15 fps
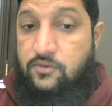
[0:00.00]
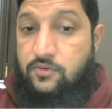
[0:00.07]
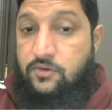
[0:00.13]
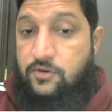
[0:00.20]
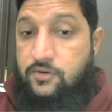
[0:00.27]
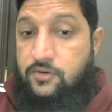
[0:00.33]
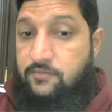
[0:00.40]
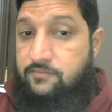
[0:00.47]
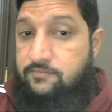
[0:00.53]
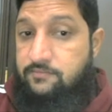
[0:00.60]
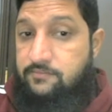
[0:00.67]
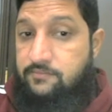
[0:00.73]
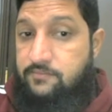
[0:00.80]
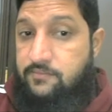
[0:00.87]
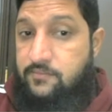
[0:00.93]
good.
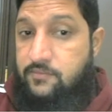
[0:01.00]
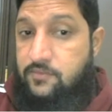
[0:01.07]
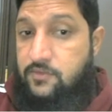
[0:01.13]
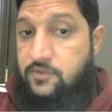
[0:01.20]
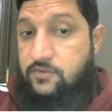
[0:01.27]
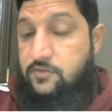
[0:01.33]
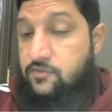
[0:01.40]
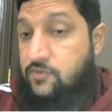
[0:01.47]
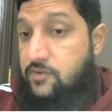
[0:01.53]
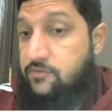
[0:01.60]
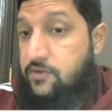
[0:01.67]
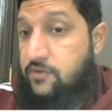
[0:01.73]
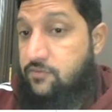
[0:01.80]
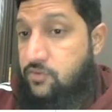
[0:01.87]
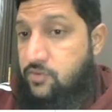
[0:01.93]
This is one
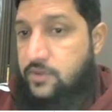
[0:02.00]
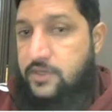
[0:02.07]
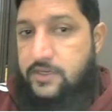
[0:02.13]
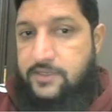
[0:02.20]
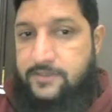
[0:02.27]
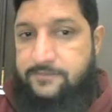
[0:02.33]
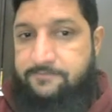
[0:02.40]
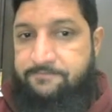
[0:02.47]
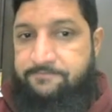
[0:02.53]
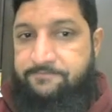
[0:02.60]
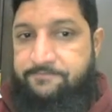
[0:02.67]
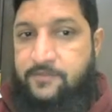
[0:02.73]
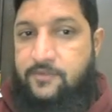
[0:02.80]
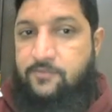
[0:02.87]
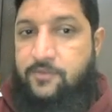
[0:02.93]
way of doing it
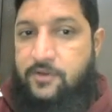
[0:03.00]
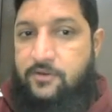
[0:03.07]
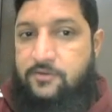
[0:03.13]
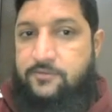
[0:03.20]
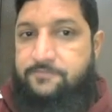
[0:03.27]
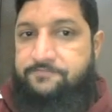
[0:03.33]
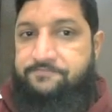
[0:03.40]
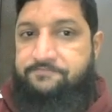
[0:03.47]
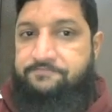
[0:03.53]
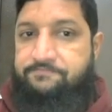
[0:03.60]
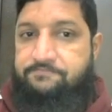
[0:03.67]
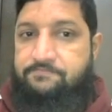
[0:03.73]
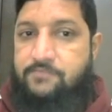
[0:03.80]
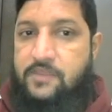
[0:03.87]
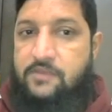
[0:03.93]
because
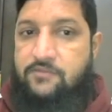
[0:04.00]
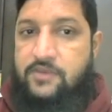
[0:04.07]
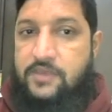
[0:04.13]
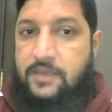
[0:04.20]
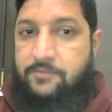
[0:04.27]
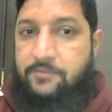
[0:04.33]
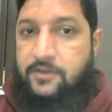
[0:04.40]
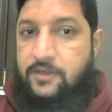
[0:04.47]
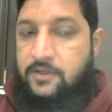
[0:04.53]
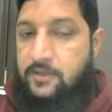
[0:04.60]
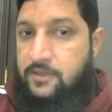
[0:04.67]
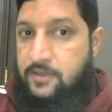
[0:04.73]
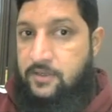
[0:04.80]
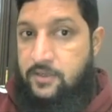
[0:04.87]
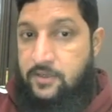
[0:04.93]
we kept.
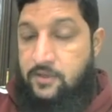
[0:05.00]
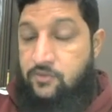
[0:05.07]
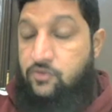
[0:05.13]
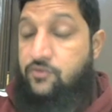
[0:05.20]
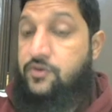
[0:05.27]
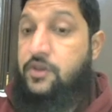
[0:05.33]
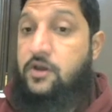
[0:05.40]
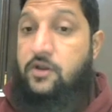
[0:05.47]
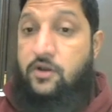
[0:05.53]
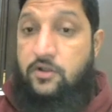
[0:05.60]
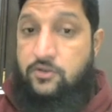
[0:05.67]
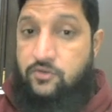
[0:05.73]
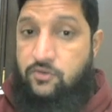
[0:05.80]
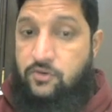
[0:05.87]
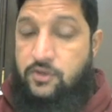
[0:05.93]
So we are
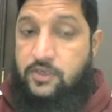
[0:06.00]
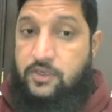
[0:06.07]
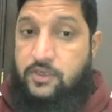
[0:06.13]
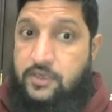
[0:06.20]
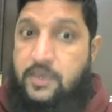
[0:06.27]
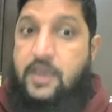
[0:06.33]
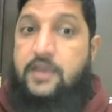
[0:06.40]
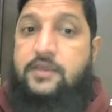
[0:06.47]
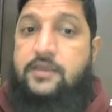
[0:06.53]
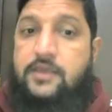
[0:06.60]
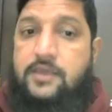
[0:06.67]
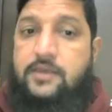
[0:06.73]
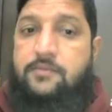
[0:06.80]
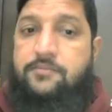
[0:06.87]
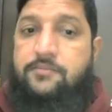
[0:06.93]
also can
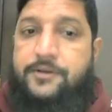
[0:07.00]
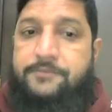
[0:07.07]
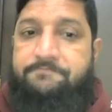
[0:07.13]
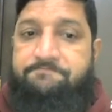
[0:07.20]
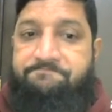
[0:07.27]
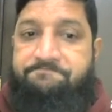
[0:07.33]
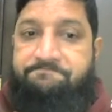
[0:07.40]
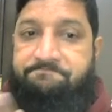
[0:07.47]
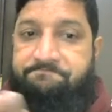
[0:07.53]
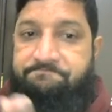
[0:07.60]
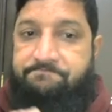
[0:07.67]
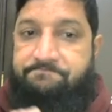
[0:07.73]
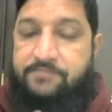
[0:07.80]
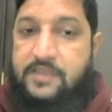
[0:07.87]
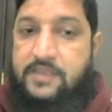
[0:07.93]
keep
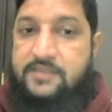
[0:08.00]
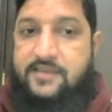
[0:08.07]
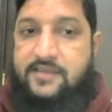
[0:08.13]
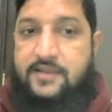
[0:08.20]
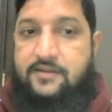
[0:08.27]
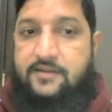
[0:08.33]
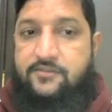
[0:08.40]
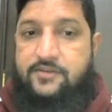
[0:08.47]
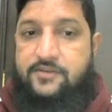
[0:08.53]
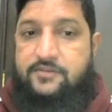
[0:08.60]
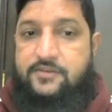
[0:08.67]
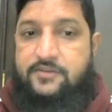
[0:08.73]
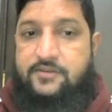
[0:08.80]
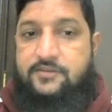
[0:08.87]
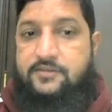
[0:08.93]
cell
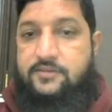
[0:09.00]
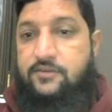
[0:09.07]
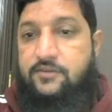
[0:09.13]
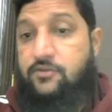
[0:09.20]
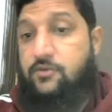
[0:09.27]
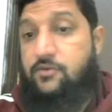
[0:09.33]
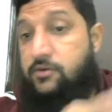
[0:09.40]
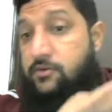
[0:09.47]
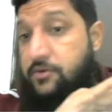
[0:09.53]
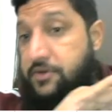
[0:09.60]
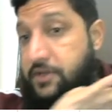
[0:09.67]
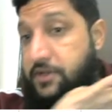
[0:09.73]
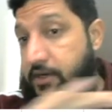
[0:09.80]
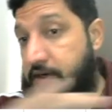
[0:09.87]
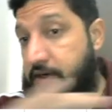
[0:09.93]
references. If you want to
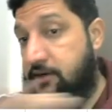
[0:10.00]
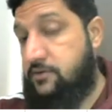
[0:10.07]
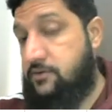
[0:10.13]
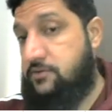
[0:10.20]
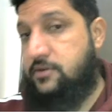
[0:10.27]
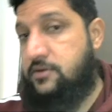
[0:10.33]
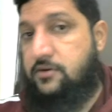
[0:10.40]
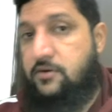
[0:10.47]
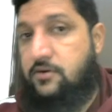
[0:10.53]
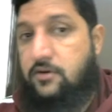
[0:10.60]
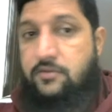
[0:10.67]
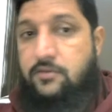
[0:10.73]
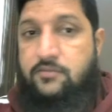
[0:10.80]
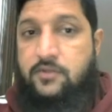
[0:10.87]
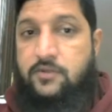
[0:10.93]
drag to the
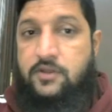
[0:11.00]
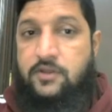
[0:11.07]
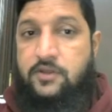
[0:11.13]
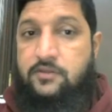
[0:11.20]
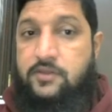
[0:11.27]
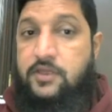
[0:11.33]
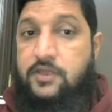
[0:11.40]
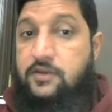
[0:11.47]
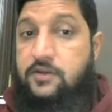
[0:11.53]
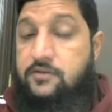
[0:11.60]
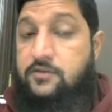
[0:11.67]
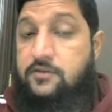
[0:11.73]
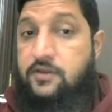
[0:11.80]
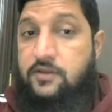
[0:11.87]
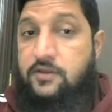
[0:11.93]
column, then it is
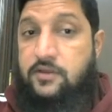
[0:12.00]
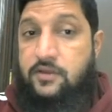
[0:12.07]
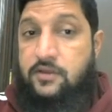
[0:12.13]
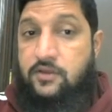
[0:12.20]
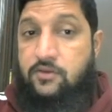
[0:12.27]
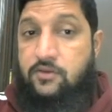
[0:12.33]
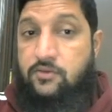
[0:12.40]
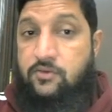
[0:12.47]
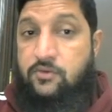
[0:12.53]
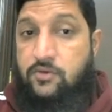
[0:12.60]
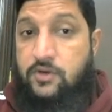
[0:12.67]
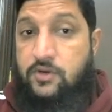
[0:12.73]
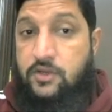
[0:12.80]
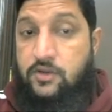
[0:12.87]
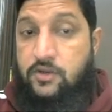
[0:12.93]
a you
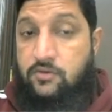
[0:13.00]
don't